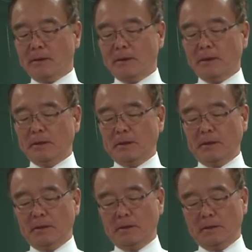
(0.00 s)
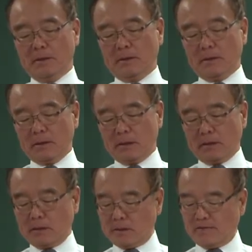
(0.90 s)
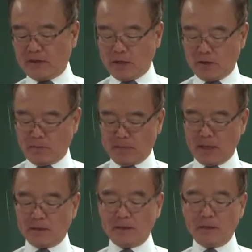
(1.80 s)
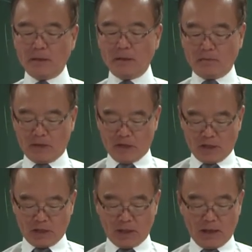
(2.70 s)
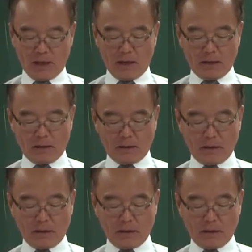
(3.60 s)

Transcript: Okay, then the following page 8.